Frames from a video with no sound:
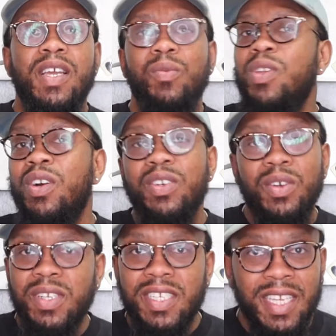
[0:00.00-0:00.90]
We all
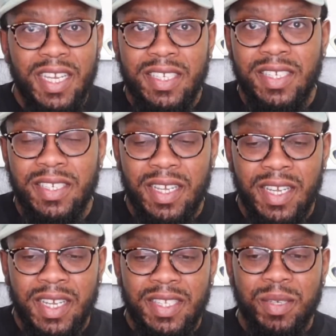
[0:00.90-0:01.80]
know these cases.
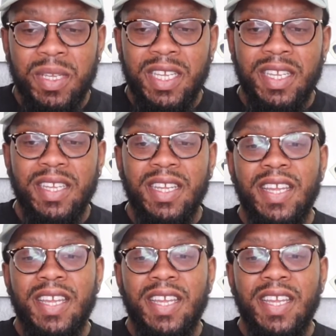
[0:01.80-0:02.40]
To me,